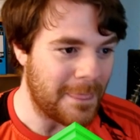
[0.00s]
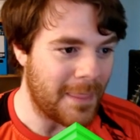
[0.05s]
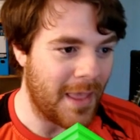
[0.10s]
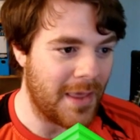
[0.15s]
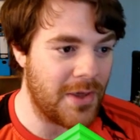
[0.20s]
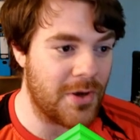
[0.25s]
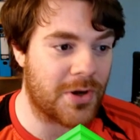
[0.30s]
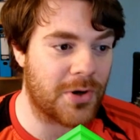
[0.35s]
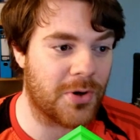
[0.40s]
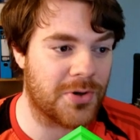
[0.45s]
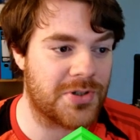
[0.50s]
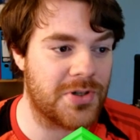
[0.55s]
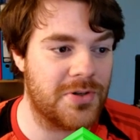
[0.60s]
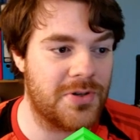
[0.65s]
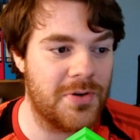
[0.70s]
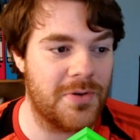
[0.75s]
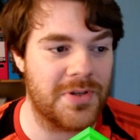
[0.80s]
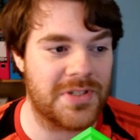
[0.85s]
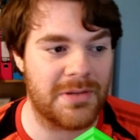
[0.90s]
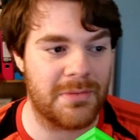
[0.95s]
You can also
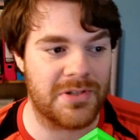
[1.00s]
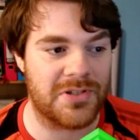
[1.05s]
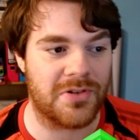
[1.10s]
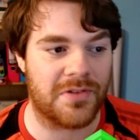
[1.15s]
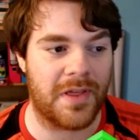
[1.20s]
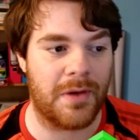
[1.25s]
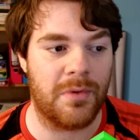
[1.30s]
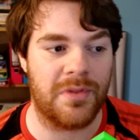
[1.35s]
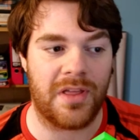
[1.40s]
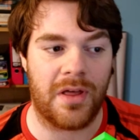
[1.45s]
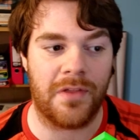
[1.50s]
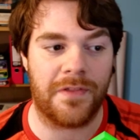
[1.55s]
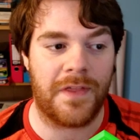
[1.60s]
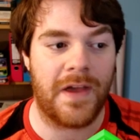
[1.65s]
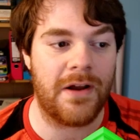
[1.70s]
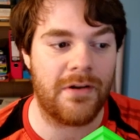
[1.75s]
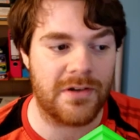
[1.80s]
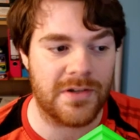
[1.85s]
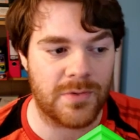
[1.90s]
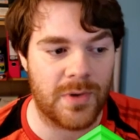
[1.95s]
do a similar sort of thing with
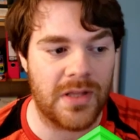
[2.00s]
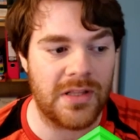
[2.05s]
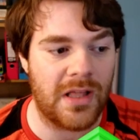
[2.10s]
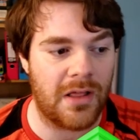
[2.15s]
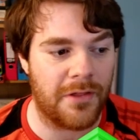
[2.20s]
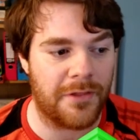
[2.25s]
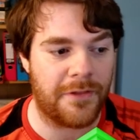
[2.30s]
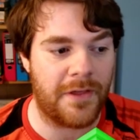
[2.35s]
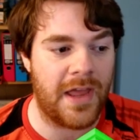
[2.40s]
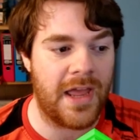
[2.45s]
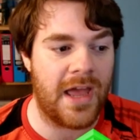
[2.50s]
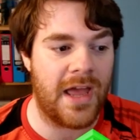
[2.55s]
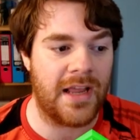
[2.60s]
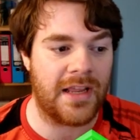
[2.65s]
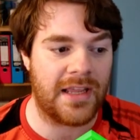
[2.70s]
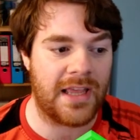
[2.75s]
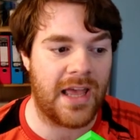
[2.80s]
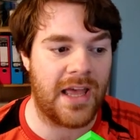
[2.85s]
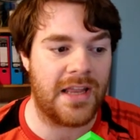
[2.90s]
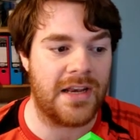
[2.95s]
Althea as well. Althea
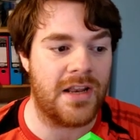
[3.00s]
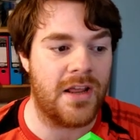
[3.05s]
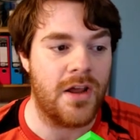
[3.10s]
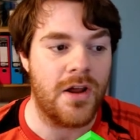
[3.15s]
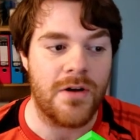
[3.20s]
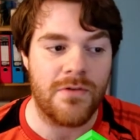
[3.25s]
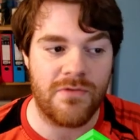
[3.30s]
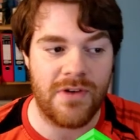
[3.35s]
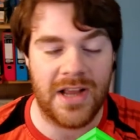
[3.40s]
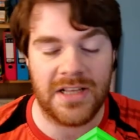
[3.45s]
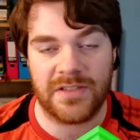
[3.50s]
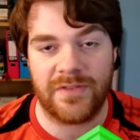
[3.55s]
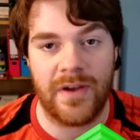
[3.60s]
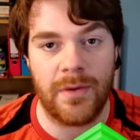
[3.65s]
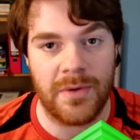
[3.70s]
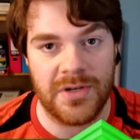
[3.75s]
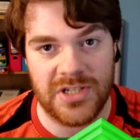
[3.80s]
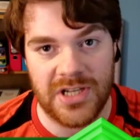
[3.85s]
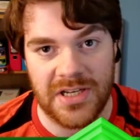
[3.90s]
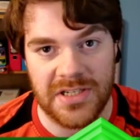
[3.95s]
can reactivate
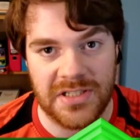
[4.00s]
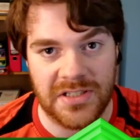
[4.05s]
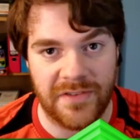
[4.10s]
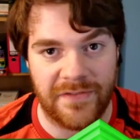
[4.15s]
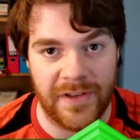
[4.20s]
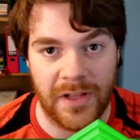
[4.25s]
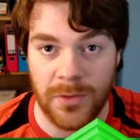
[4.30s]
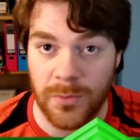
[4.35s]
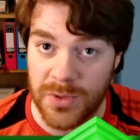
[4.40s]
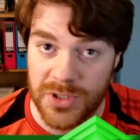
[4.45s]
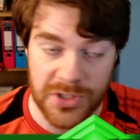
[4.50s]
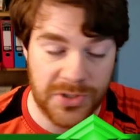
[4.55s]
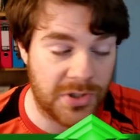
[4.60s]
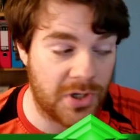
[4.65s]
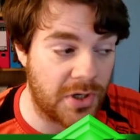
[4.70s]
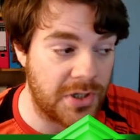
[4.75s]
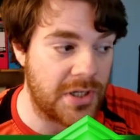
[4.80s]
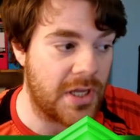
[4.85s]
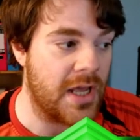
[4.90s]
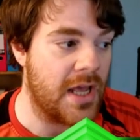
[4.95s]
when she enters the field, which is
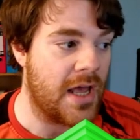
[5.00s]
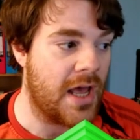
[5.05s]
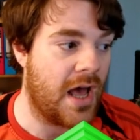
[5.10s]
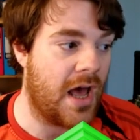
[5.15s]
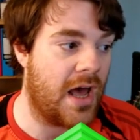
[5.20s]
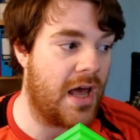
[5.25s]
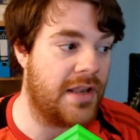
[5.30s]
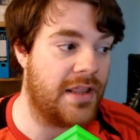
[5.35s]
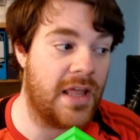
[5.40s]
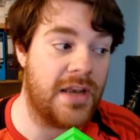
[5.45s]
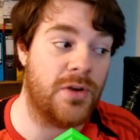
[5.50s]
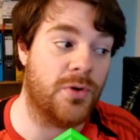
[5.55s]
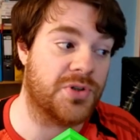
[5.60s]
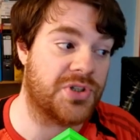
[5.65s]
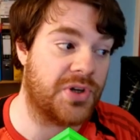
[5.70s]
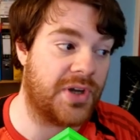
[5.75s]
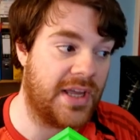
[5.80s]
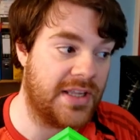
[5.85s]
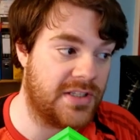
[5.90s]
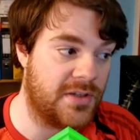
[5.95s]
good, and then you
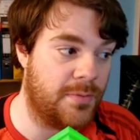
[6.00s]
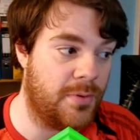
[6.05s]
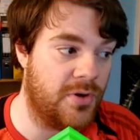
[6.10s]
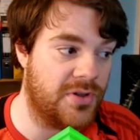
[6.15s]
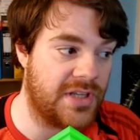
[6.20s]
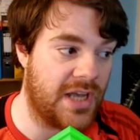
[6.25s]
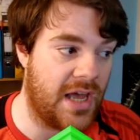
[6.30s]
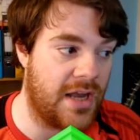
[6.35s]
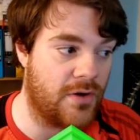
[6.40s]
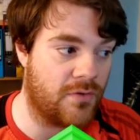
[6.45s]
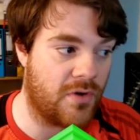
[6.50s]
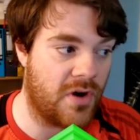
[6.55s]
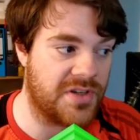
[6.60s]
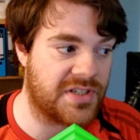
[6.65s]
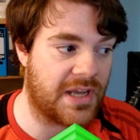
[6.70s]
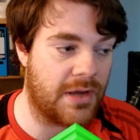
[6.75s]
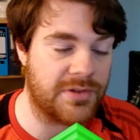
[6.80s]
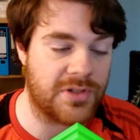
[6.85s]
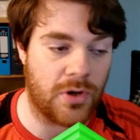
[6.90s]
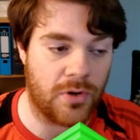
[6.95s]
also get to put an Arise
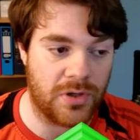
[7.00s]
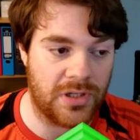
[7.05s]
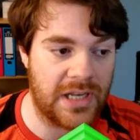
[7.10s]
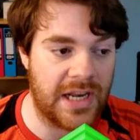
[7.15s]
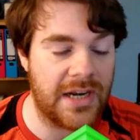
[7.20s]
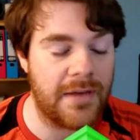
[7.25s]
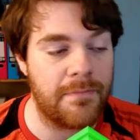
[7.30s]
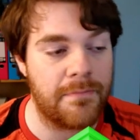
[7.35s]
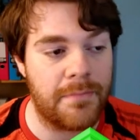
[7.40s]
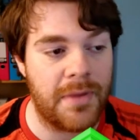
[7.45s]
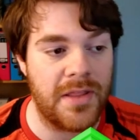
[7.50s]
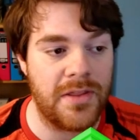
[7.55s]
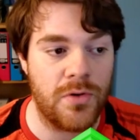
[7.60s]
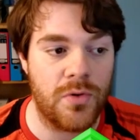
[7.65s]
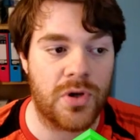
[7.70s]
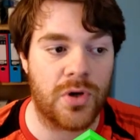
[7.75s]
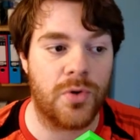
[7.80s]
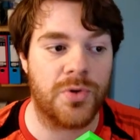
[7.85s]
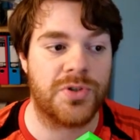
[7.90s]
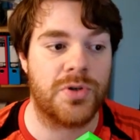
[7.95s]
counter on Lenna, but you
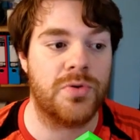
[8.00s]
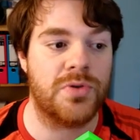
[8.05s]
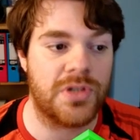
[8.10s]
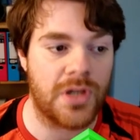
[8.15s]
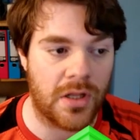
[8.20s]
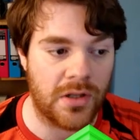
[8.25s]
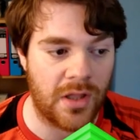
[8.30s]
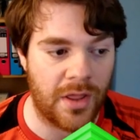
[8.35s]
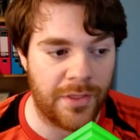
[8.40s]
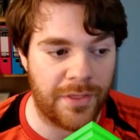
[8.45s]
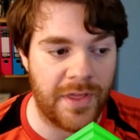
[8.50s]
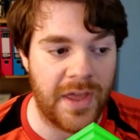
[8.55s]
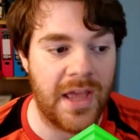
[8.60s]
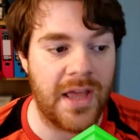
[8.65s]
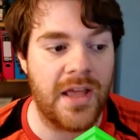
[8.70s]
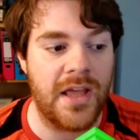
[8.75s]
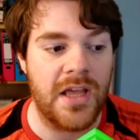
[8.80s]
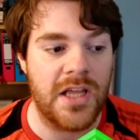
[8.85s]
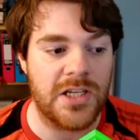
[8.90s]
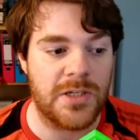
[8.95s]
can also dull Althea
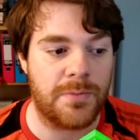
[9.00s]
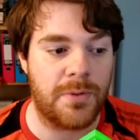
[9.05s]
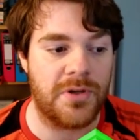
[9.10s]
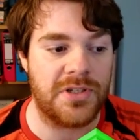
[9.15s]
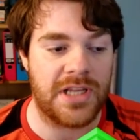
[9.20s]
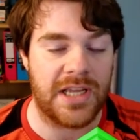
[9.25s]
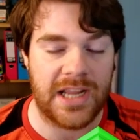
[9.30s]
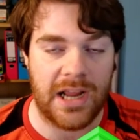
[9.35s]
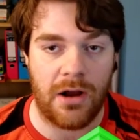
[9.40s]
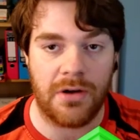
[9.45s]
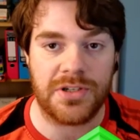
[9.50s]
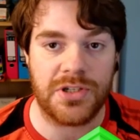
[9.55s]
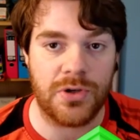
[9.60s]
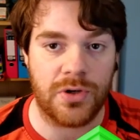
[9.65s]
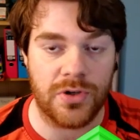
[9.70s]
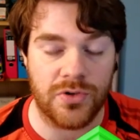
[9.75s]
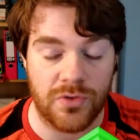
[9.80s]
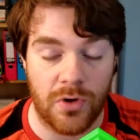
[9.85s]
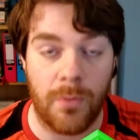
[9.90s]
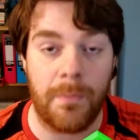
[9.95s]
to put a character you
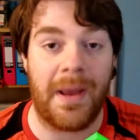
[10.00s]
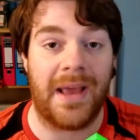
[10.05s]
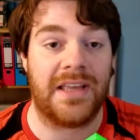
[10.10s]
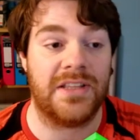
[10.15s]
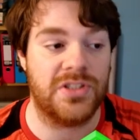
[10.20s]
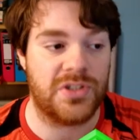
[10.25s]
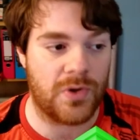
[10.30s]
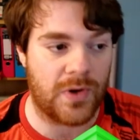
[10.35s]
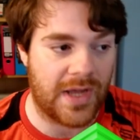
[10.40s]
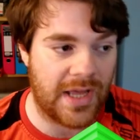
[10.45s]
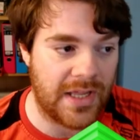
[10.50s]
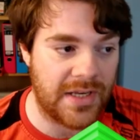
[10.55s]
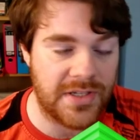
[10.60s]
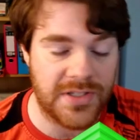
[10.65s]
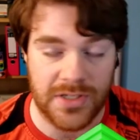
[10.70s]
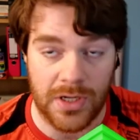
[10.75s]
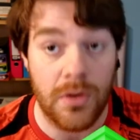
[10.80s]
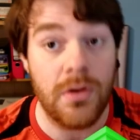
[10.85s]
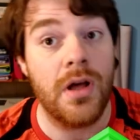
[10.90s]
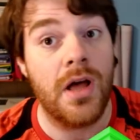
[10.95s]
control back into your hand,
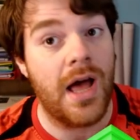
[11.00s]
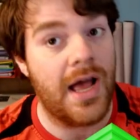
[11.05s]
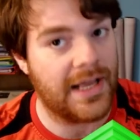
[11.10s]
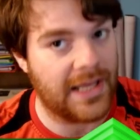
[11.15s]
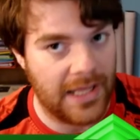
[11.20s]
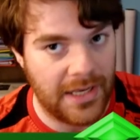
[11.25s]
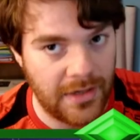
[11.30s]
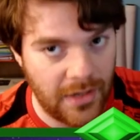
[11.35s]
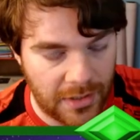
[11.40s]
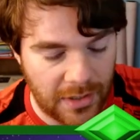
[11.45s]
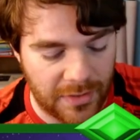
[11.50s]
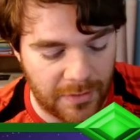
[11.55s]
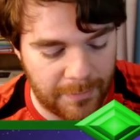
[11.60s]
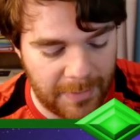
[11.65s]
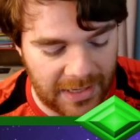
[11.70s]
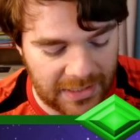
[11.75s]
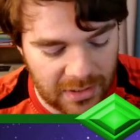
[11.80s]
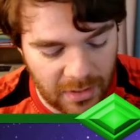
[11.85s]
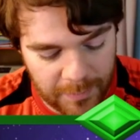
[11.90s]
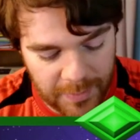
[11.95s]
so again, another
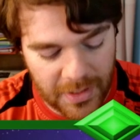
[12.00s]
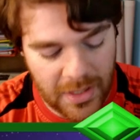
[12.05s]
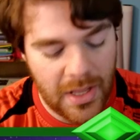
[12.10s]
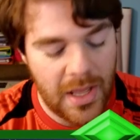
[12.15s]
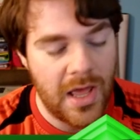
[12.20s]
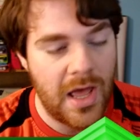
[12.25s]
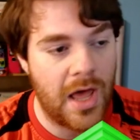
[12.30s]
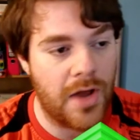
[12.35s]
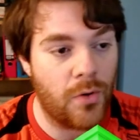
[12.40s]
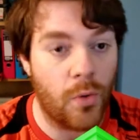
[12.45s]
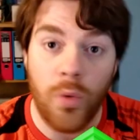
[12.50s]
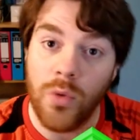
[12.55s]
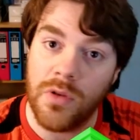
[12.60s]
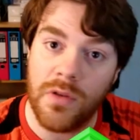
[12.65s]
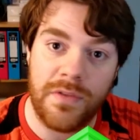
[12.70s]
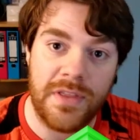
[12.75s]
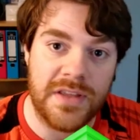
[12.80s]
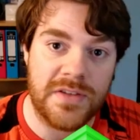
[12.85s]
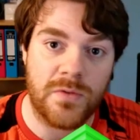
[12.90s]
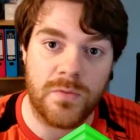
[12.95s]
backup, and all
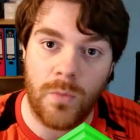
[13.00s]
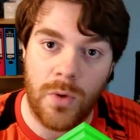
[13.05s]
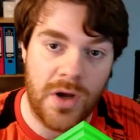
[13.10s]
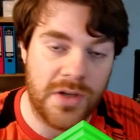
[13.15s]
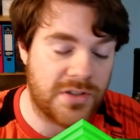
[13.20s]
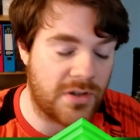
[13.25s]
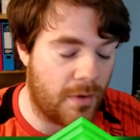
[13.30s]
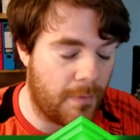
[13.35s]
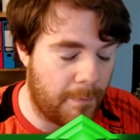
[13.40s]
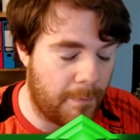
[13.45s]
of this works